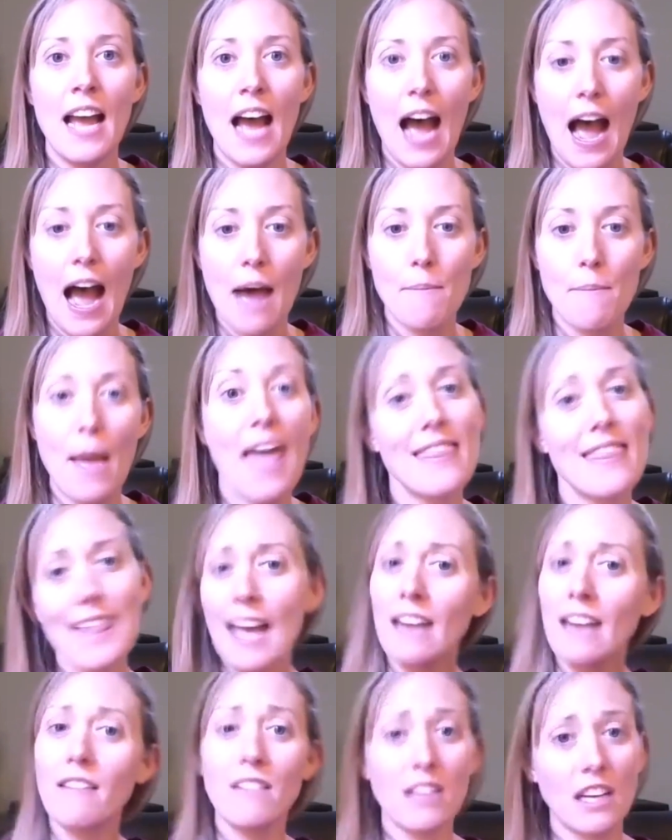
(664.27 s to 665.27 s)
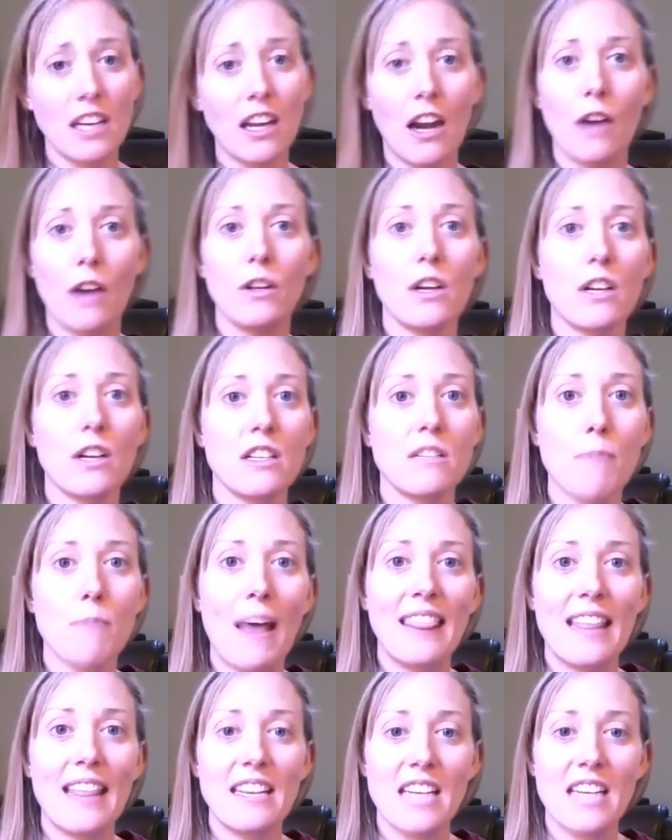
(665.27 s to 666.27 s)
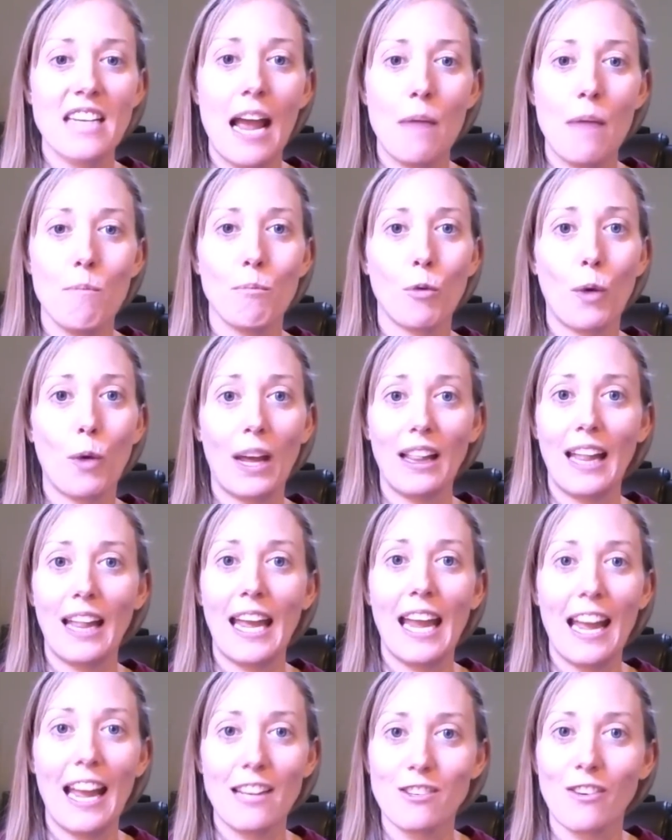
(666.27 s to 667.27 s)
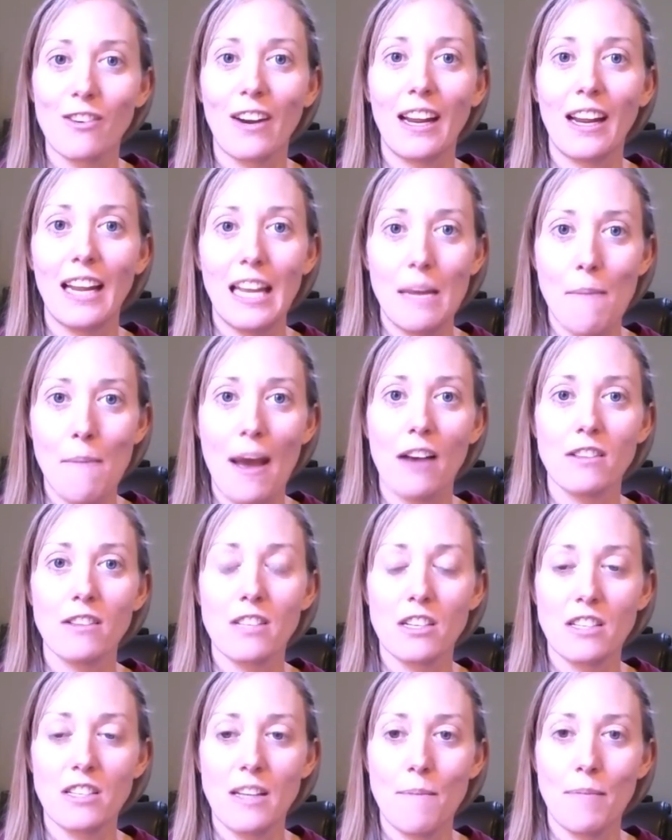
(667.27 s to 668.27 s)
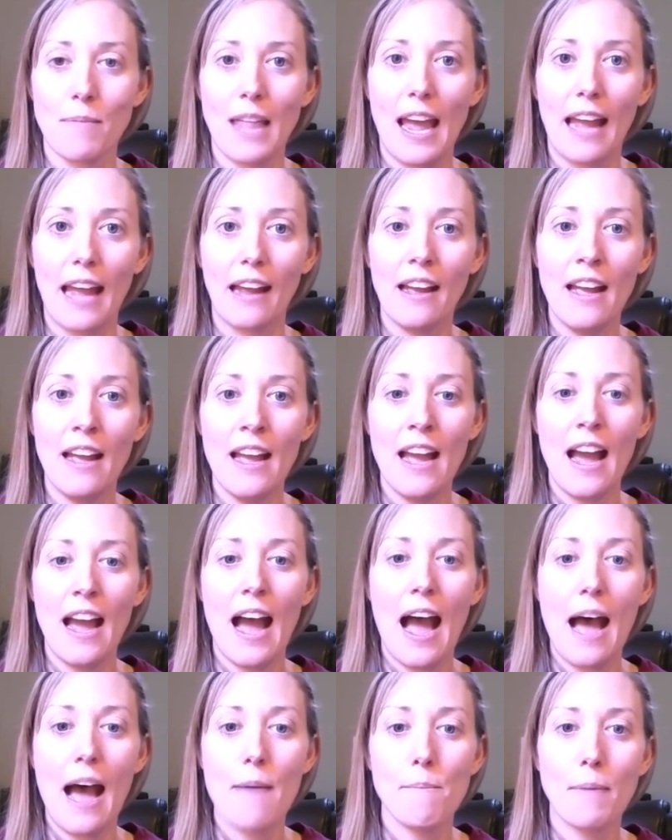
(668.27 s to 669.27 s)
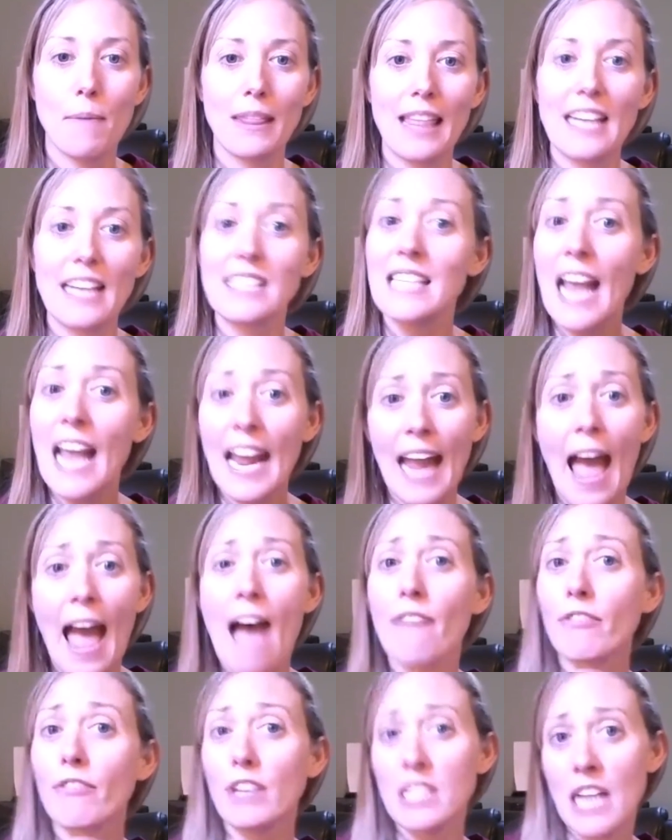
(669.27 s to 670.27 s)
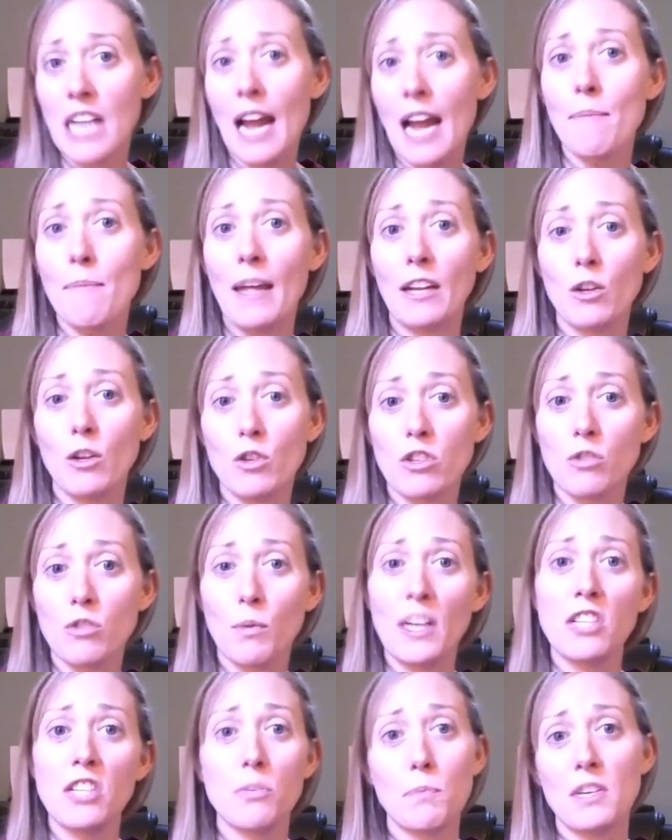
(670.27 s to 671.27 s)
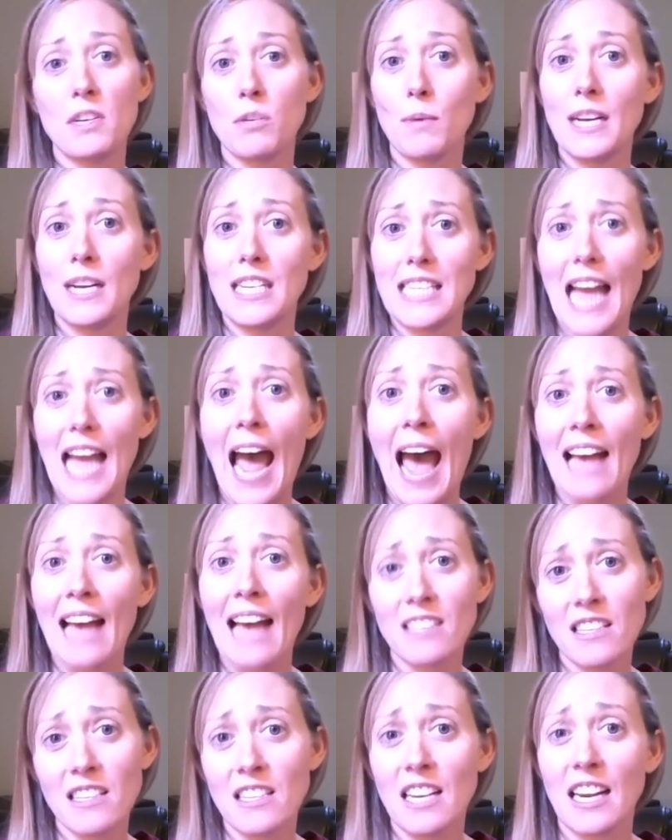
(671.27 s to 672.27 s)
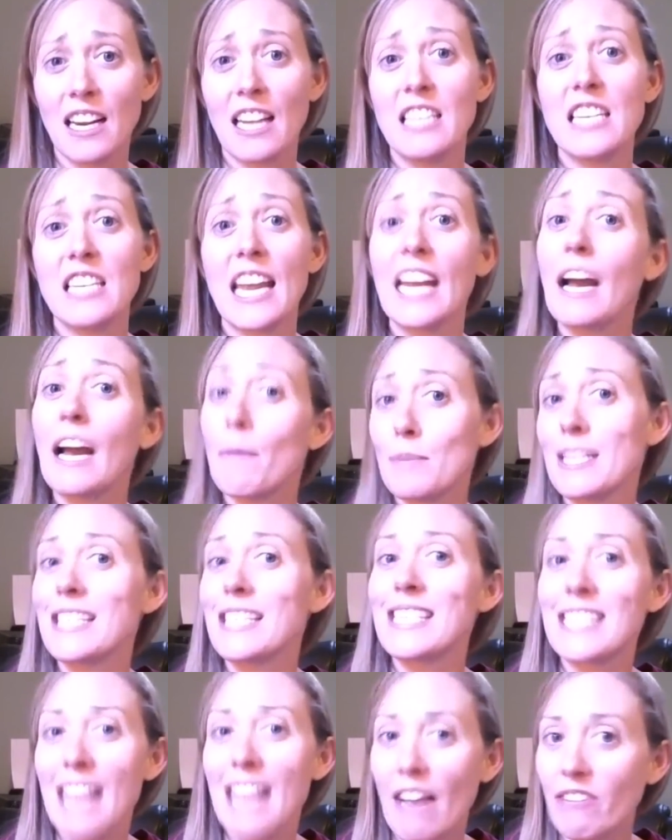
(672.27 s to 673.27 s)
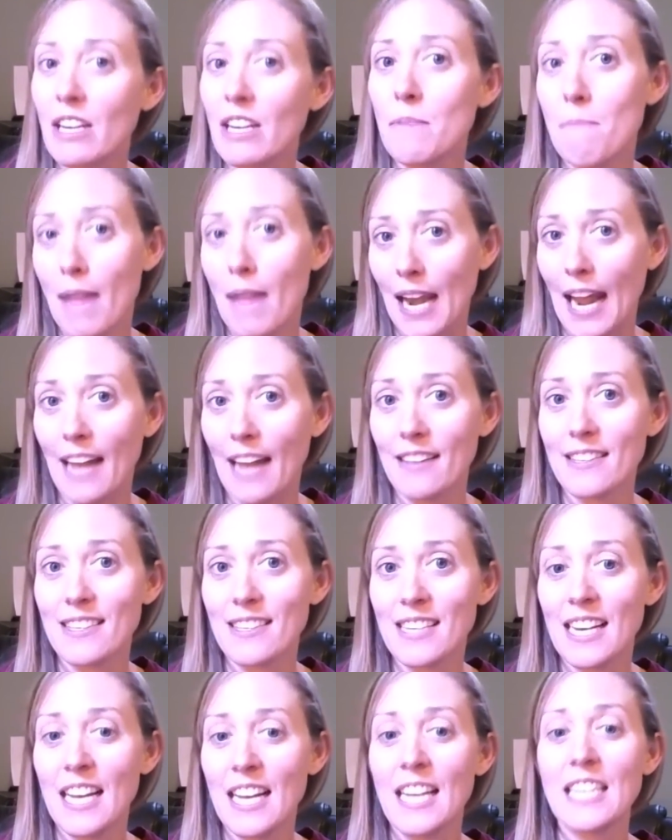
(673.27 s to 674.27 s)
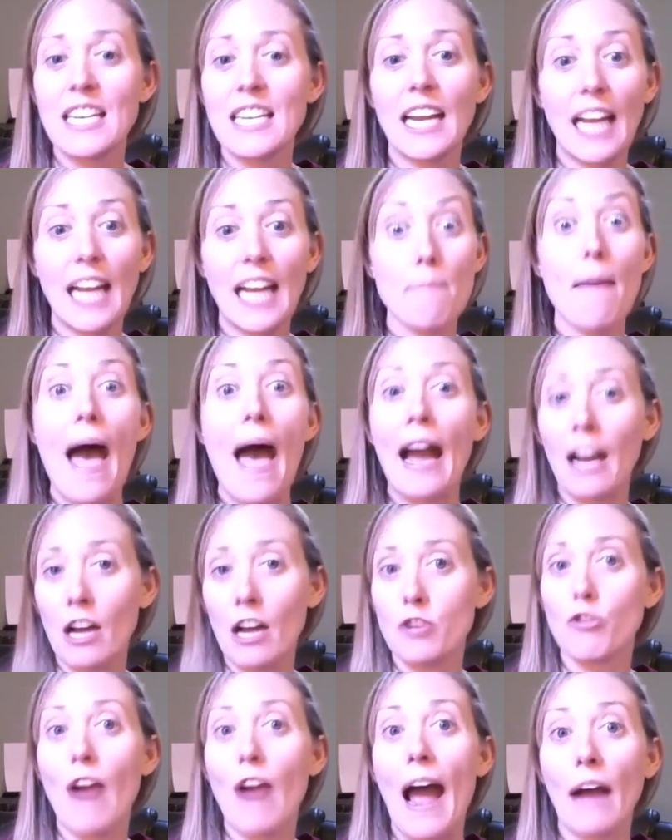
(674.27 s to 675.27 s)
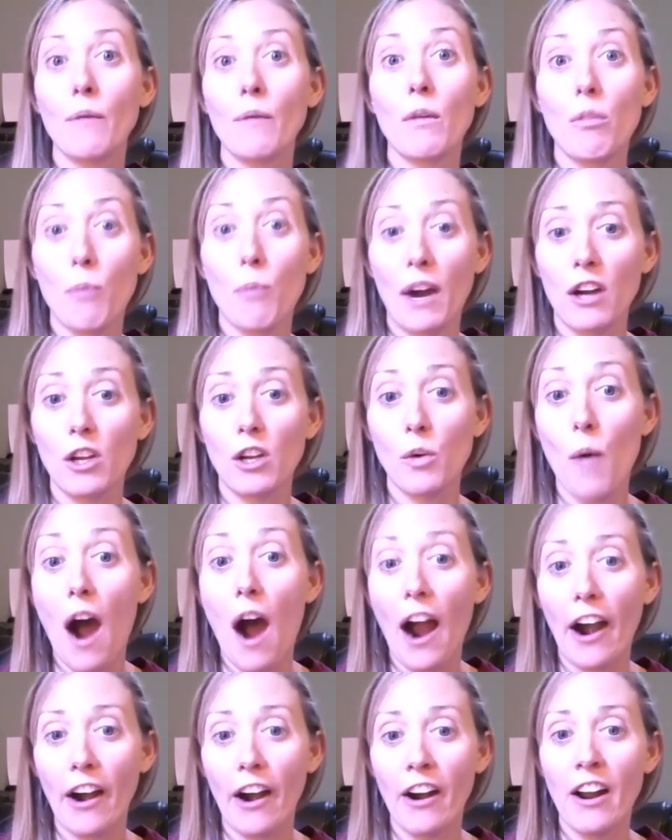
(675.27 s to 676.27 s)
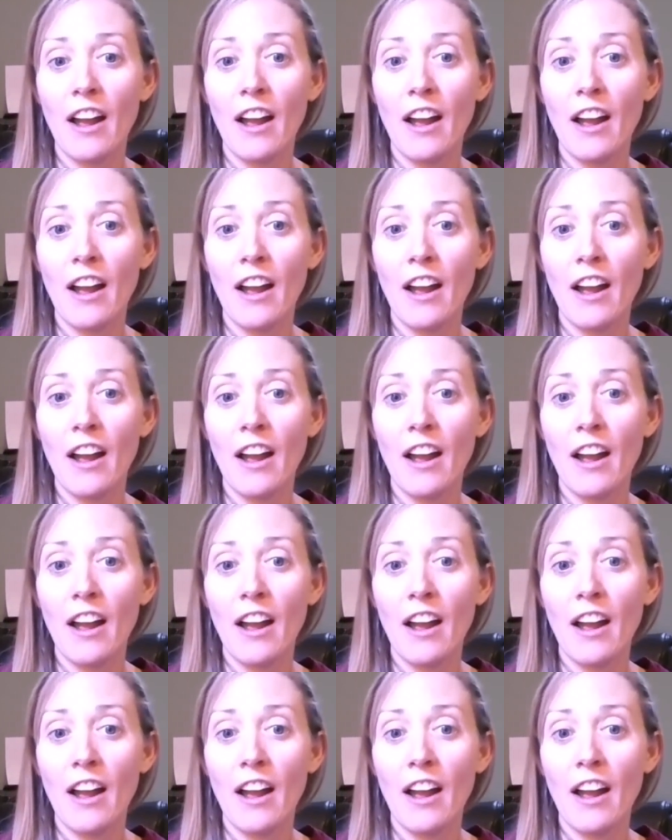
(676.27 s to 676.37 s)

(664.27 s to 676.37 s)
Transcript: And then, you can spend the time quickly answering emails or something. But they say every time that you switch between tasks, it can take up to 7 minutes to get back on track with where you are.